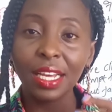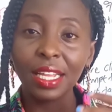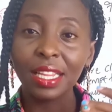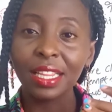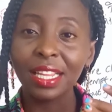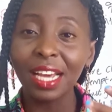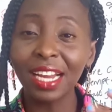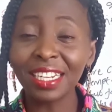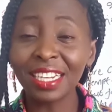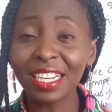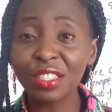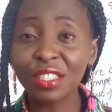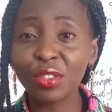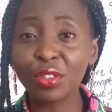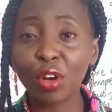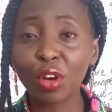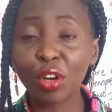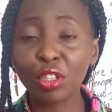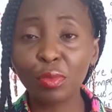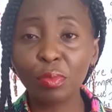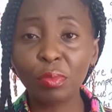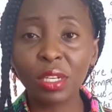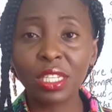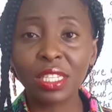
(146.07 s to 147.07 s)
That does
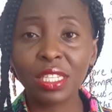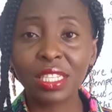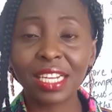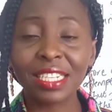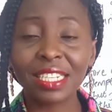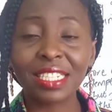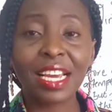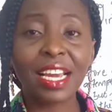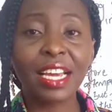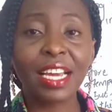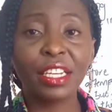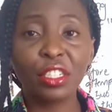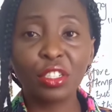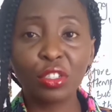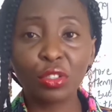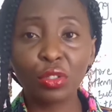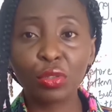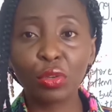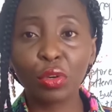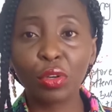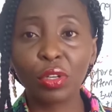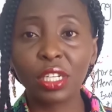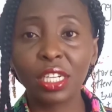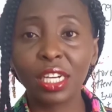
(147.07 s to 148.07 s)
not mean that any
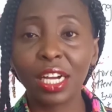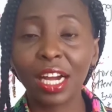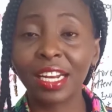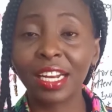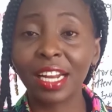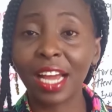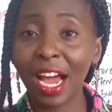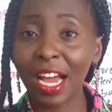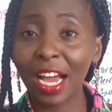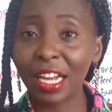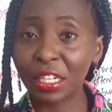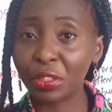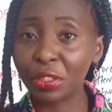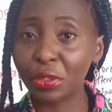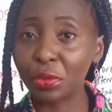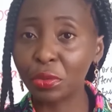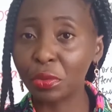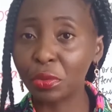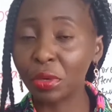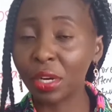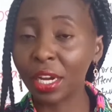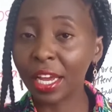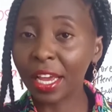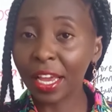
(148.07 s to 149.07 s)
story can earn
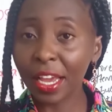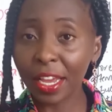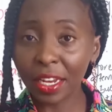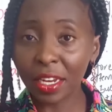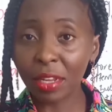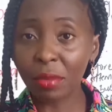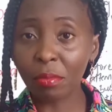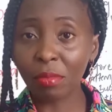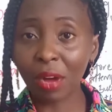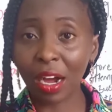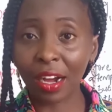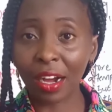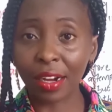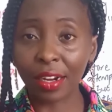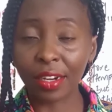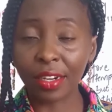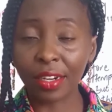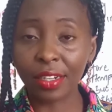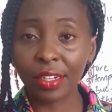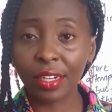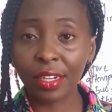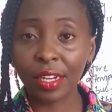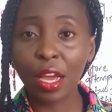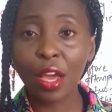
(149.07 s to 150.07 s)
you any mark.
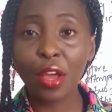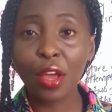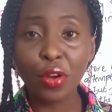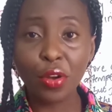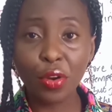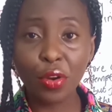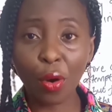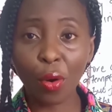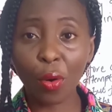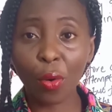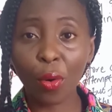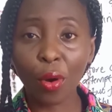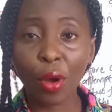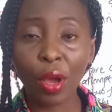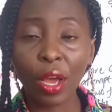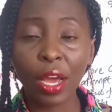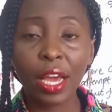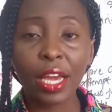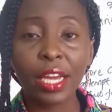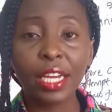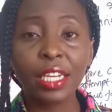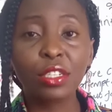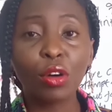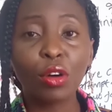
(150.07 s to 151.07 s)
No,
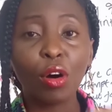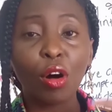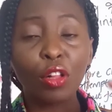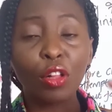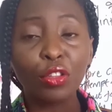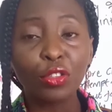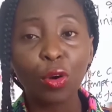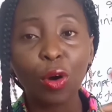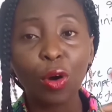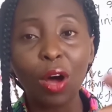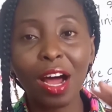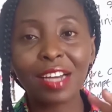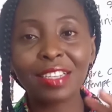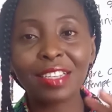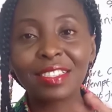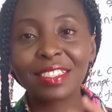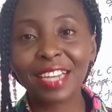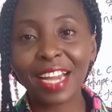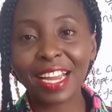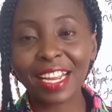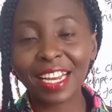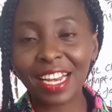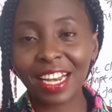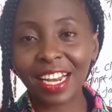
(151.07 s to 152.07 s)
it also has
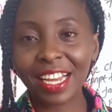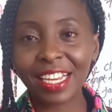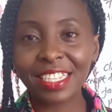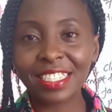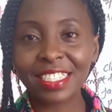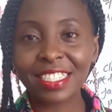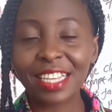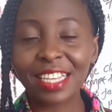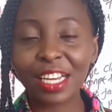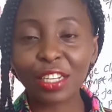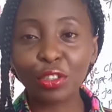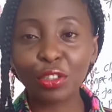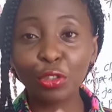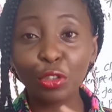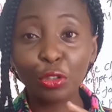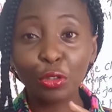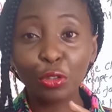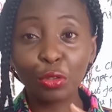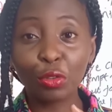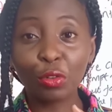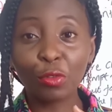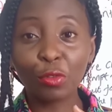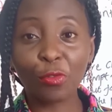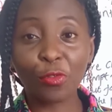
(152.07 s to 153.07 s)
guidelines that you
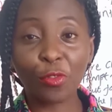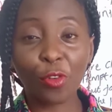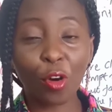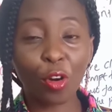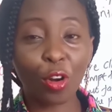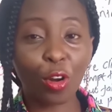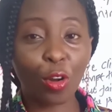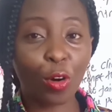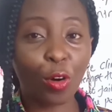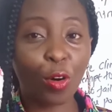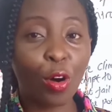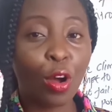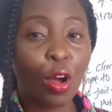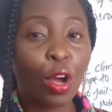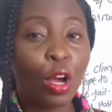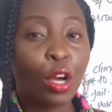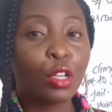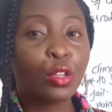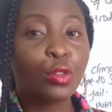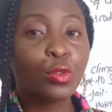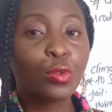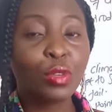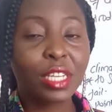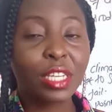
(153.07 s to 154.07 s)
should follow
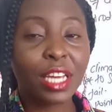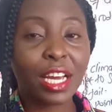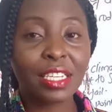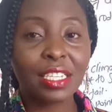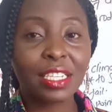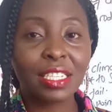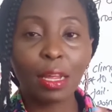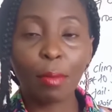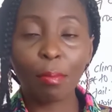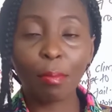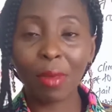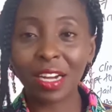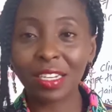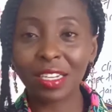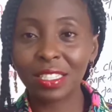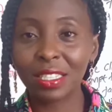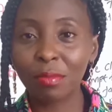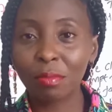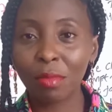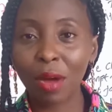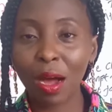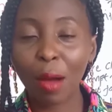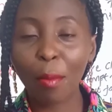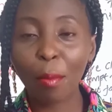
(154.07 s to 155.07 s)
to get the
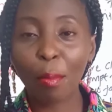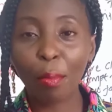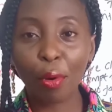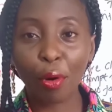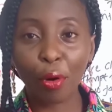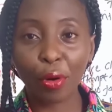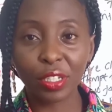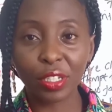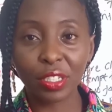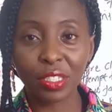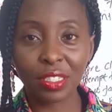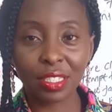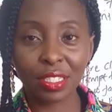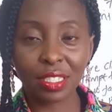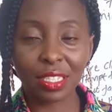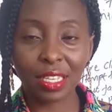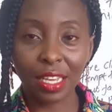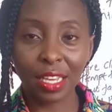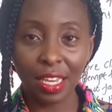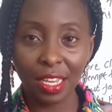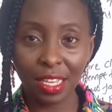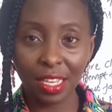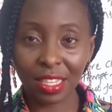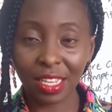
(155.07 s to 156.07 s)
maximum points
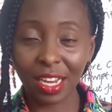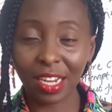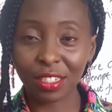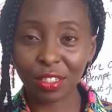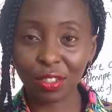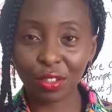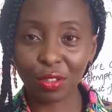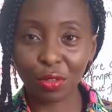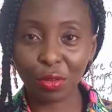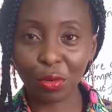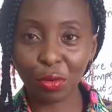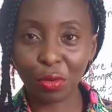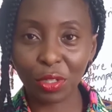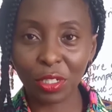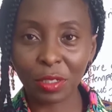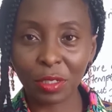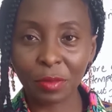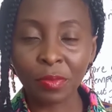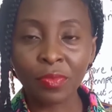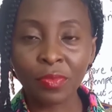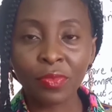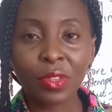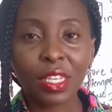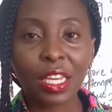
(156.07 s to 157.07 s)
in that
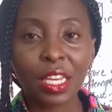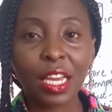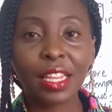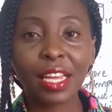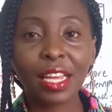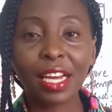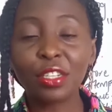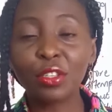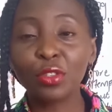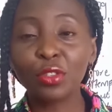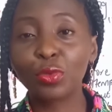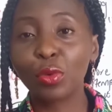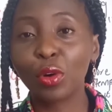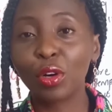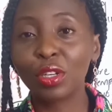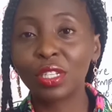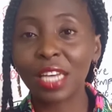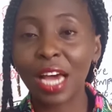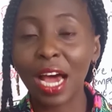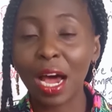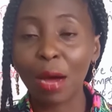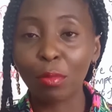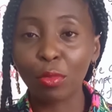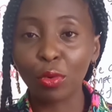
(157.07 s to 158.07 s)
story. And that is
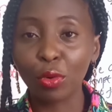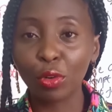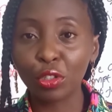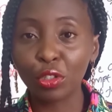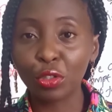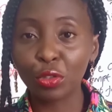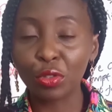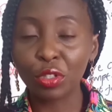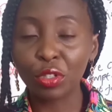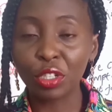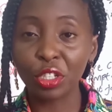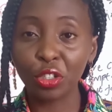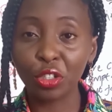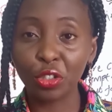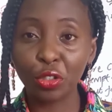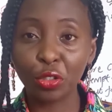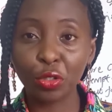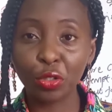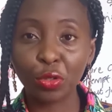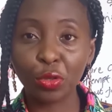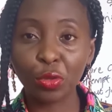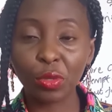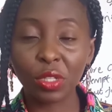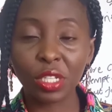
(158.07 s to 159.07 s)
what I'm going to teach
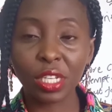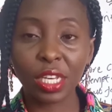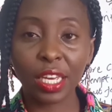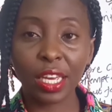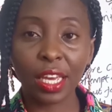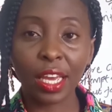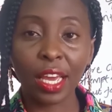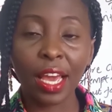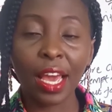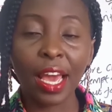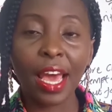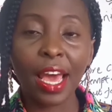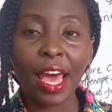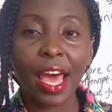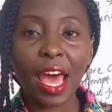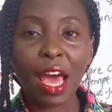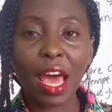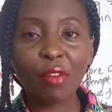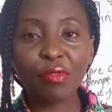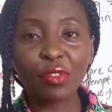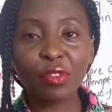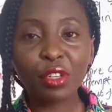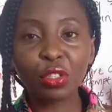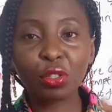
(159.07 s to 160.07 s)
you today.
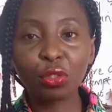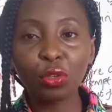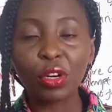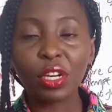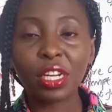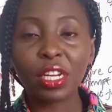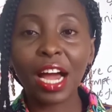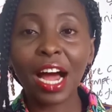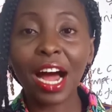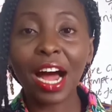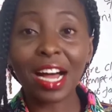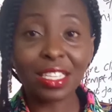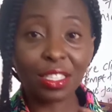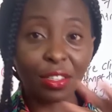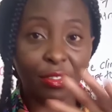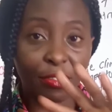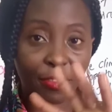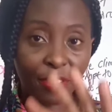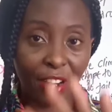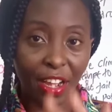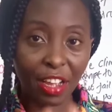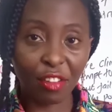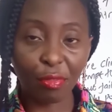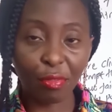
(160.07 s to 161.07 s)
Every story has
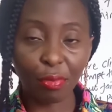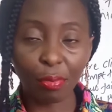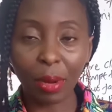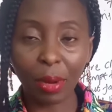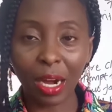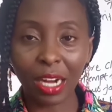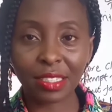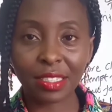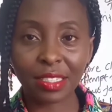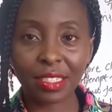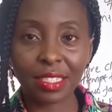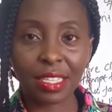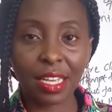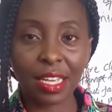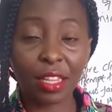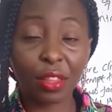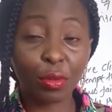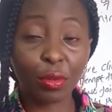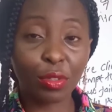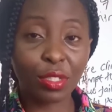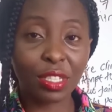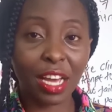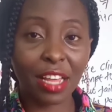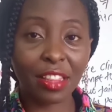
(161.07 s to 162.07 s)
5 parts, and
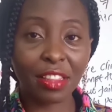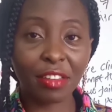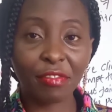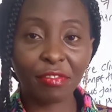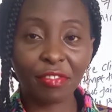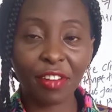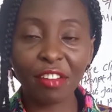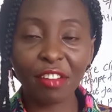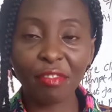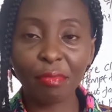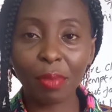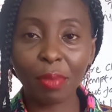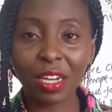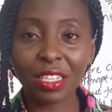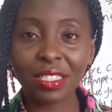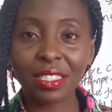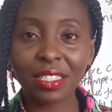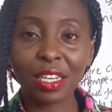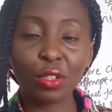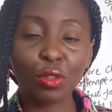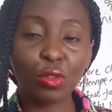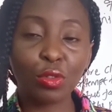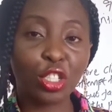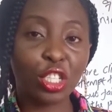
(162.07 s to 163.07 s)
those are the 5 parts
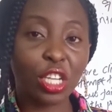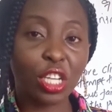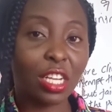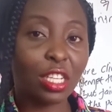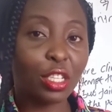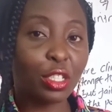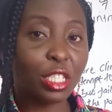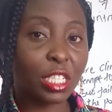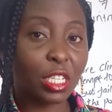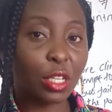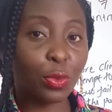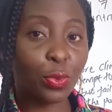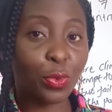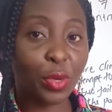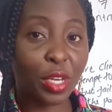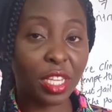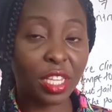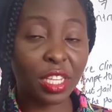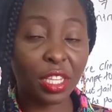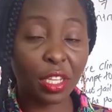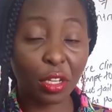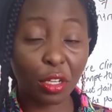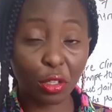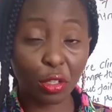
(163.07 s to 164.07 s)
that we shall deal
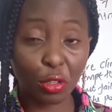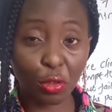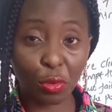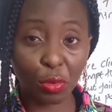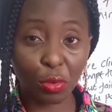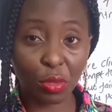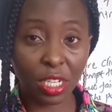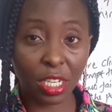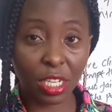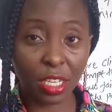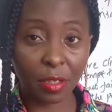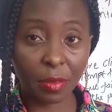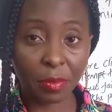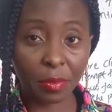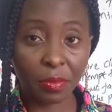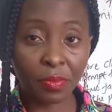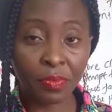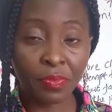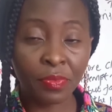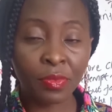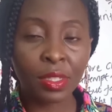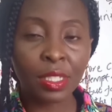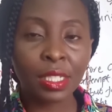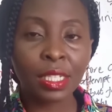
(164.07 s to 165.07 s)
with today.
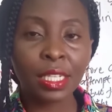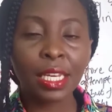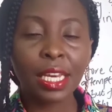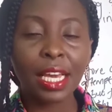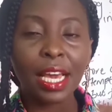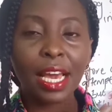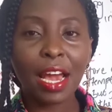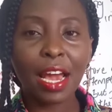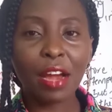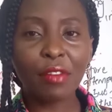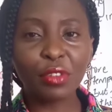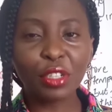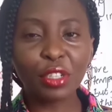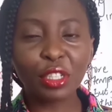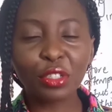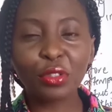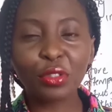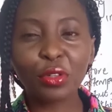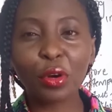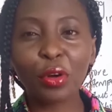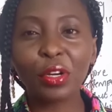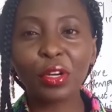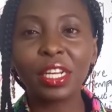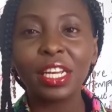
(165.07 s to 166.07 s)
Every
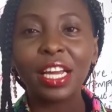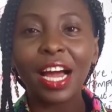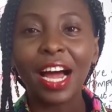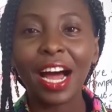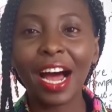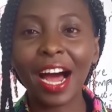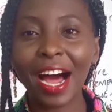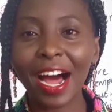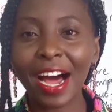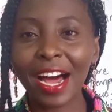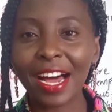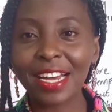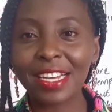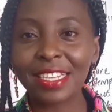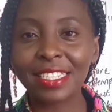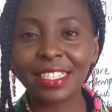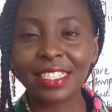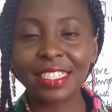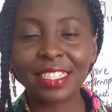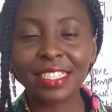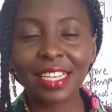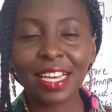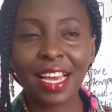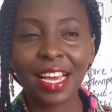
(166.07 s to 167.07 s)
story
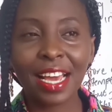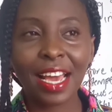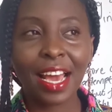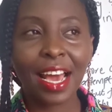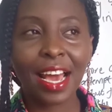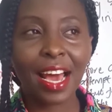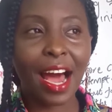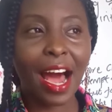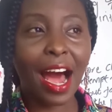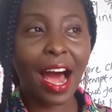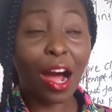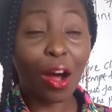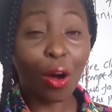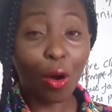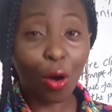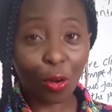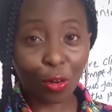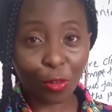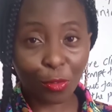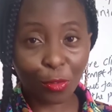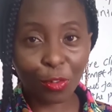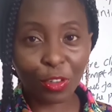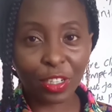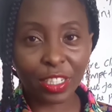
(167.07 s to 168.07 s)
has a
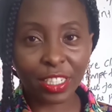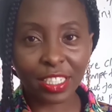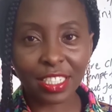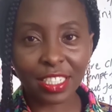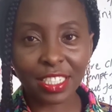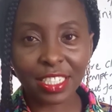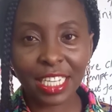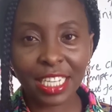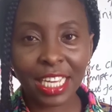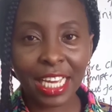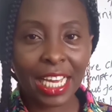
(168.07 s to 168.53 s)
conflict.